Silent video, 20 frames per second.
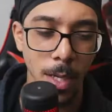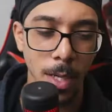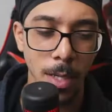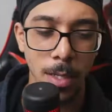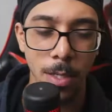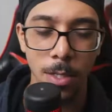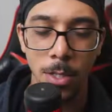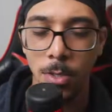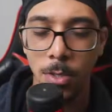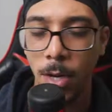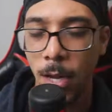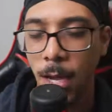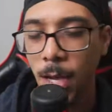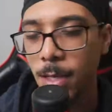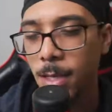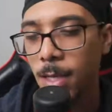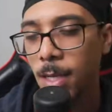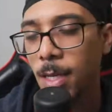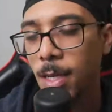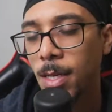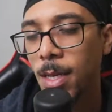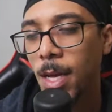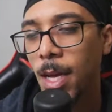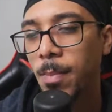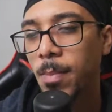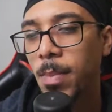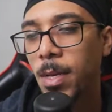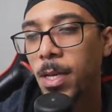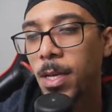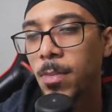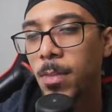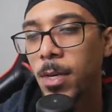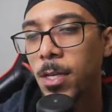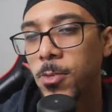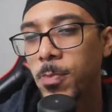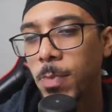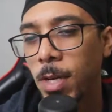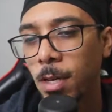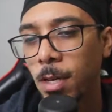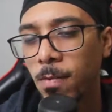distracting, not being much
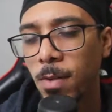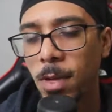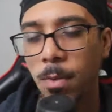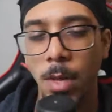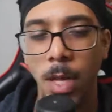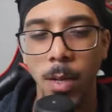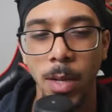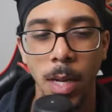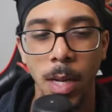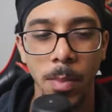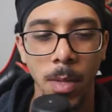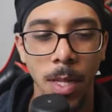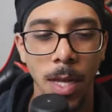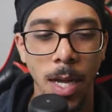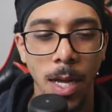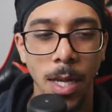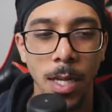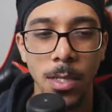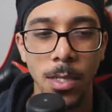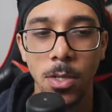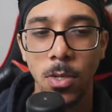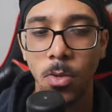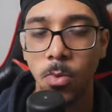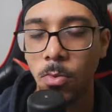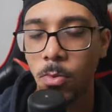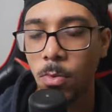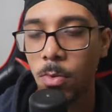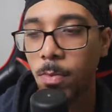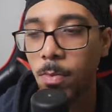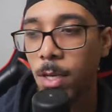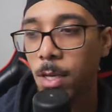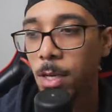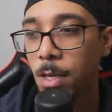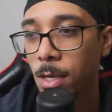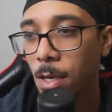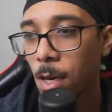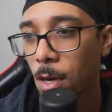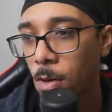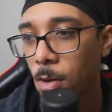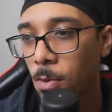benefit, blah blah blah. It's cool, but
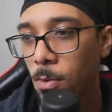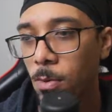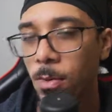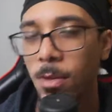no.